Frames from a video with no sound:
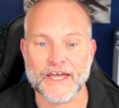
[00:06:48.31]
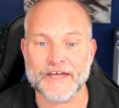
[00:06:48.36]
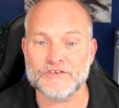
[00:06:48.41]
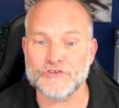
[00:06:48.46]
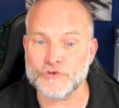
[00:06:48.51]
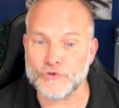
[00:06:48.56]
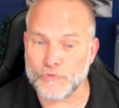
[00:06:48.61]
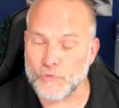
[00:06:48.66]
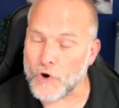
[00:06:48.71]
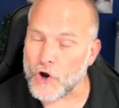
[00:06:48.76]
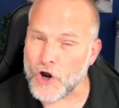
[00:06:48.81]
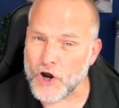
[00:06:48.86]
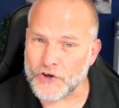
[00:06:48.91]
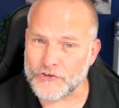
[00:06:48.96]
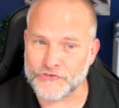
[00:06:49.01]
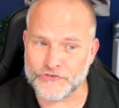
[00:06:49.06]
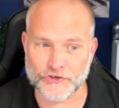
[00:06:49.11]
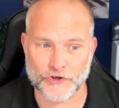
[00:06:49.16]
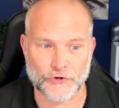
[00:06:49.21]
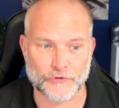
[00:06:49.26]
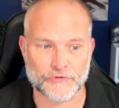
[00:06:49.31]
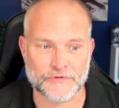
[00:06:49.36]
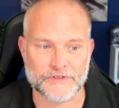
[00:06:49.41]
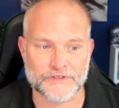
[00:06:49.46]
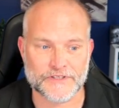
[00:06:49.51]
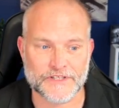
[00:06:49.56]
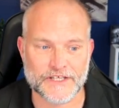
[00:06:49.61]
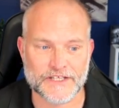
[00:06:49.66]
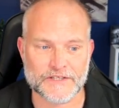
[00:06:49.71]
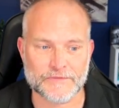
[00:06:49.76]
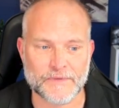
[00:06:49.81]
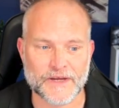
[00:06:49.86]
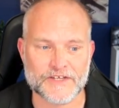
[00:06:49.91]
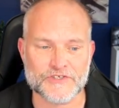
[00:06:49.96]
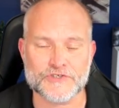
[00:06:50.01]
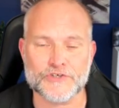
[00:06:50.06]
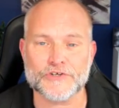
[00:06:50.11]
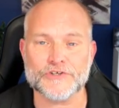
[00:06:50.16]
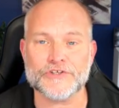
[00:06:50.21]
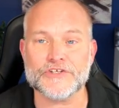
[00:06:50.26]
You also need to make
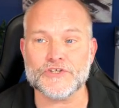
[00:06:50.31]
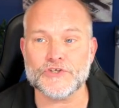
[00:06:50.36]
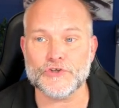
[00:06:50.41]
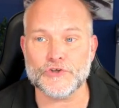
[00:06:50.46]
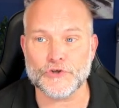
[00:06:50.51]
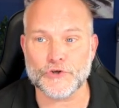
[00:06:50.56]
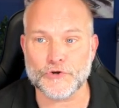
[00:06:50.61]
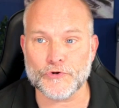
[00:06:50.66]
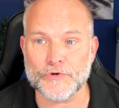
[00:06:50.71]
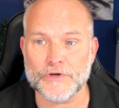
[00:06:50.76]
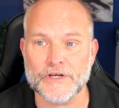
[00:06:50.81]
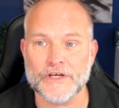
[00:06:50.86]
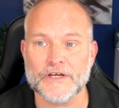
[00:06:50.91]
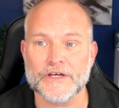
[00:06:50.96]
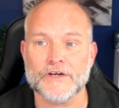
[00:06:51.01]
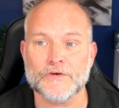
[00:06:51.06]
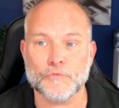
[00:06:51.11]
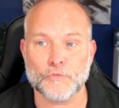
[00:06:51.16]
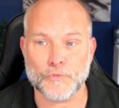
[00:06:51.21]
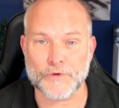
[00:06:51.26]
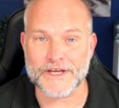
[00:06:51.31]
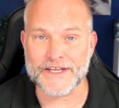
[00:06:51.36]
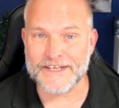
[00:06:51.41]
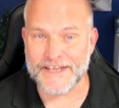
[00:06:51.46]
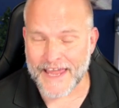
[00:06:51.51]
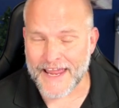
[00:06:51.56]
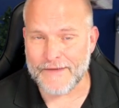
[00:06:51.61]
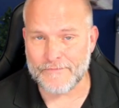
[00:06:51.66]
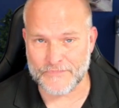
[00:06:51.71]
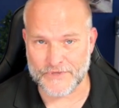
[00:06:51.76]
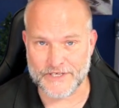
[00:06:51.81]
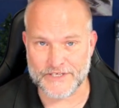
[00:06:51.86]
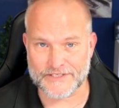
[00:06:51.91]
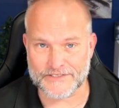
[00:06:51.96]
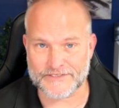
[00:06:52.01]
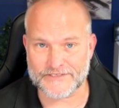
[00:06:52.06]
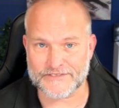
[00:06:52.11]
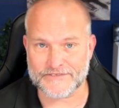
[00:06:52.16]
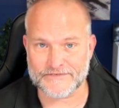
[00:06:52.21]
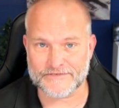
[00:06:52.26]
sure that you rename
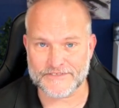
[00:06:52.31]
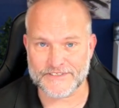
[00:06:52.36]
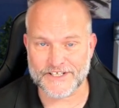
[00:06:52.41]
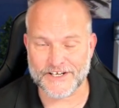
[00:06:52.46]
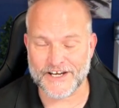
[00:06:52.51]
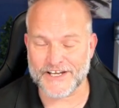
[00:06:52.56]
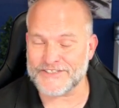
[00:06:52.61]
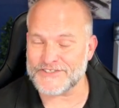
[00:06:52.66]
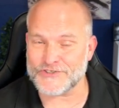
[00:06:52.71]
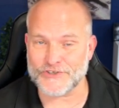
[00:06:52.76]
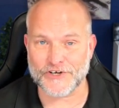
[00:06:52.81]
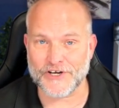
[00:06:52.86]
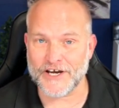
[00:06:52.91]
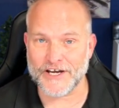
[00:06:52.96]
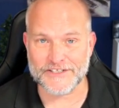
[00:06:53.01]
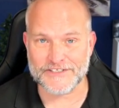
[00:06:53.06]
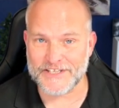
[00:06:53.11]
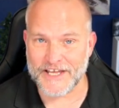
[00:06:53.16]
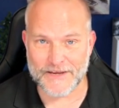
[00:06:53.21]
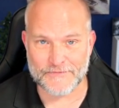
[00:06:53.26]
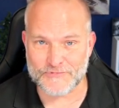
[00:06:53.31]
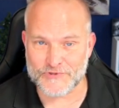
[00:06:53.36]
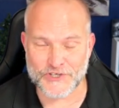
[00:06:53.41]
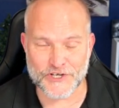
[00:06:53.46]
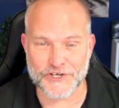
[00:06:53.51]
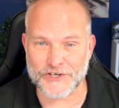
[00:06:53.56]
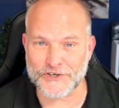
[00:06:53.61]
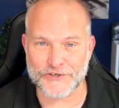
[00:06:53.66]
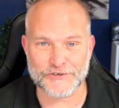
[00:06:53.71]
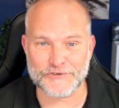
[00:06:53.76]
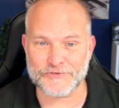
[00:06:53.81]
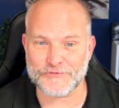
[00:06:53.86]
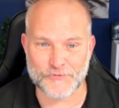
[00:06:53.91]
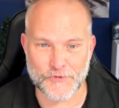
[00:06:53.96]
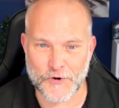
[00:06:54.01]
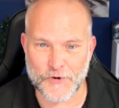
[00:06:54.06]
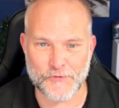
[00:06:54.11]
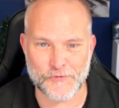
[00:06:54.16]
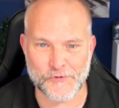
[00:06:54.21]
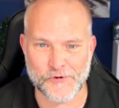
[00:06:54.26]
this. All right, so unnamed trigger
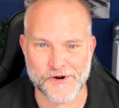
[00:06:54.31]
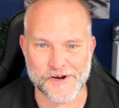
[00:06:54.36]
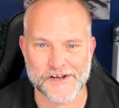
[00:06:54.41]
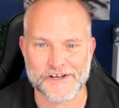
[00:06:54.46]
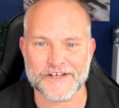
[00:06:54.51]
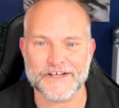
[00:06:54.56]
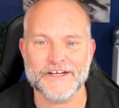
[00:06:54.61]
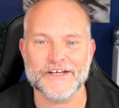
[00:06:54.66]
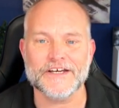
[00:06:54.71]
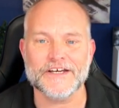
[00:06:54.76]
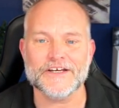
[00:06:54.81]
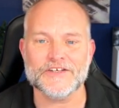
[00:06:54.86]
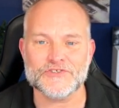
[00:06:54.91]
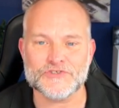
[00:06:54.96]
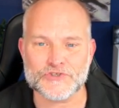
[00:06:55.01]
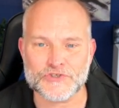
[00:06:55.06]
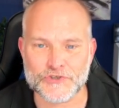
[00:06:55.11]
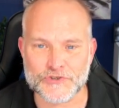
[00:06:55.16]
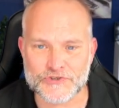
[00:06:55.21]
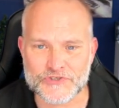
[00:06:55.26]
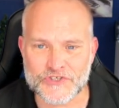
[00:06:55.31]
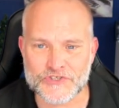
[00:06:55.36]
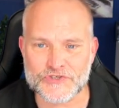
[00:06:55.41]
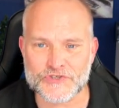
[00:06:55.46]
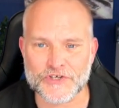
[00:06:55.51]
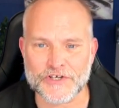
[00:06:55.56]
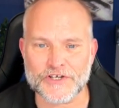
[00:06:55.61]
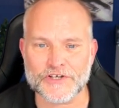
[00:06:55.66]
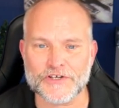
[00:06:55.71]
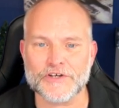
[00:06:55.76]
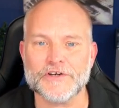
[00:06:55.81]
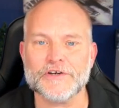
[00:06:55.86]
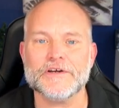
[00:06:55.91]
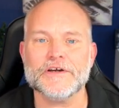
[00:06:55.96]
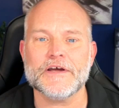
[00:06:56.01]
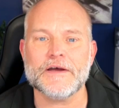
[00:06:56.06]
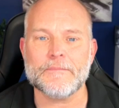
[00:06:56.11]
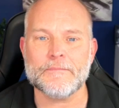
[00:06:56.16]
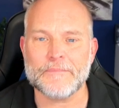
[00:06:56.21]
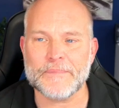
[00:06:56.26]
won't work. Choose the trigger,
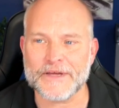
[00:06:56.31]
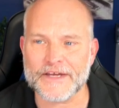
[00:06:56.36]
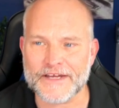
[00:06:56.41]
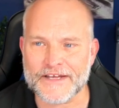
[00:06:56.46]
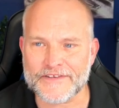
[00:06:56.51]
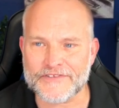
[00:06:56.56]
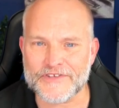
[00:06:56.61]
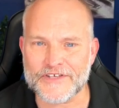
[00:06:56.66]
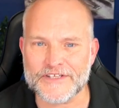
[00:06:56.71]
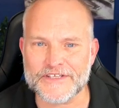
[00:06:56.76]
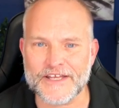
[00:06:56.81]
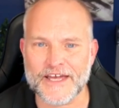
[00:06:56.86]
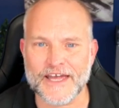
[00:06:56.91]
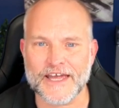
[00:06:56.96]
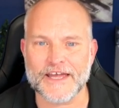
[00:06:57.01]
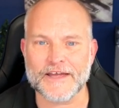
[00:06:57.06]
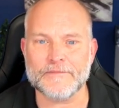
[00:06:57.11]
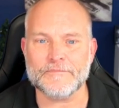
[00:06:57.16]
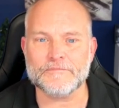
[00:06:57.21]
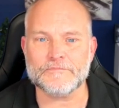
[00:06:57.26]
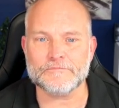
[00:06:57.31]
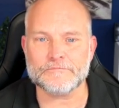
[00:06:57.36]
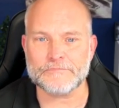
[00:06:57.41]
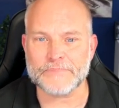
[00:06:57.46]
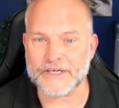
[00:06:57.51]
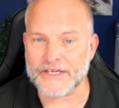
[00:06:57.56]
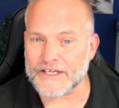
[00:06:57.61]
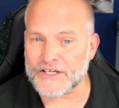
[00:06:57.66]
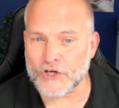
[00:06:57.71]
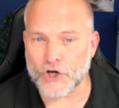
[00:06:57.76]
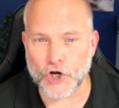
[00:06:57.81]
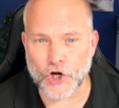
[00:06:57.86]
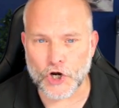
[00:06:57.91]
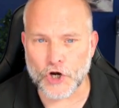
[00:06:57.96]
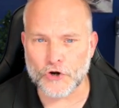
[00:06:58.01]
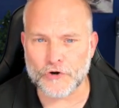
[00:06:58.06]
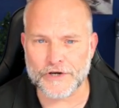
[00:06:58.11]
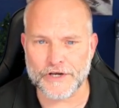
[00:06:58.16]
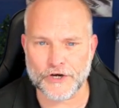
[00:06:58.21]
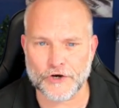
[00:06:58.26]
pick the name, pick
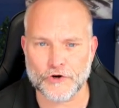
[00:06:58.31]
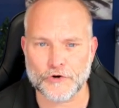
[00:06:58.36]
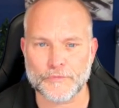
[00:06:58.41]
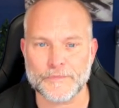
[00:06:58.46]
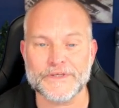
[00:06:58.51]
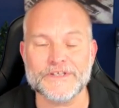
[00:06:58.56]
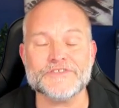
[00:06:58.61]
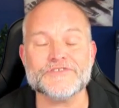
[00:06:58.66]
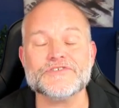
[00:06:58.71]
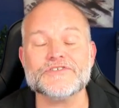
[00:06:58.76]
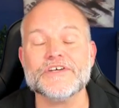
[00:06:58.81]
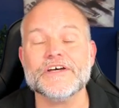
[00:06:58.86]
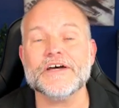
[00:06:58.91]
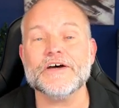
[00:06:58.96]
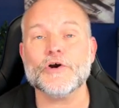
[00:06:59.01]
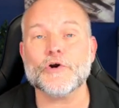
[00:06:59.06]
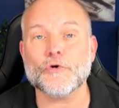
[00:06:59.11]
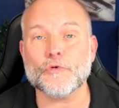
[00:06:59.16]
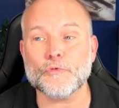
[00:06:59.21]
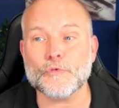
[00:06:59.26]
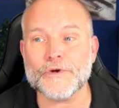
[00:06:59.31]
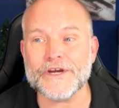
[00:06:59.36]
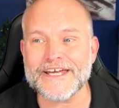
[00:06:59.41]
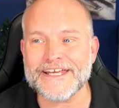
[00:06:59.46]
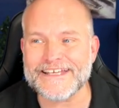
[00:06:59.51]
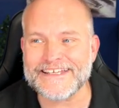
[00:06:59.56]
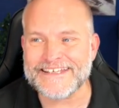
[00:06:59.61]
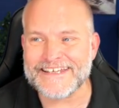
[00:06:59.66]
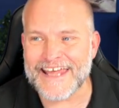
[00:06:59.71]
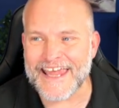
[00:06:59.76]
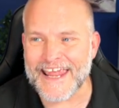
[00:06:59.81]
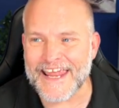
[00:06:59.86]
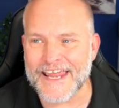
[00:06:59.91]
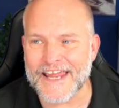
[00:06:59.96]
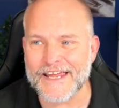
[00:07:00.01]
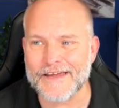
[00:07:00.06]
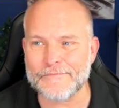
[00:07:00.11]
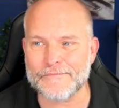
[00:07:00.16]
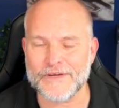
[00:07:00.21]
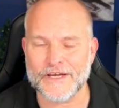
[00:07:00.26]
all elements,
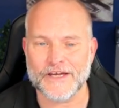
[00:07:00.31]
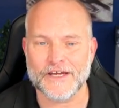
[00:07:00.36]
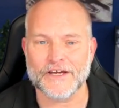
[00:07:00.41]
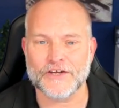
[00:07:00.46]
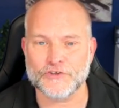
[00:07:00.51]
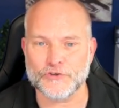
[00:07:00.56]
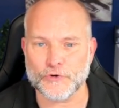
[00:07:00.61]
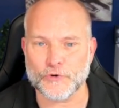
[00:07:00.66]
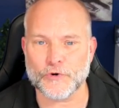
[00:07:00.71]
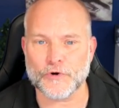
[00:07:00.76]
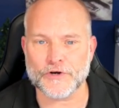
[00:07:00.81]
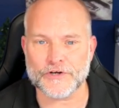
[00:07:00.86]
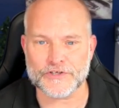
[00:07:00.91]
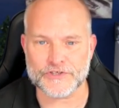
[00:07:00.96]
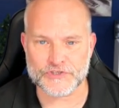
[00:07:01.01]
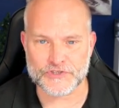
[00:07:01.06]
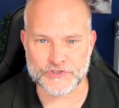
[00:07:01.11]
rename your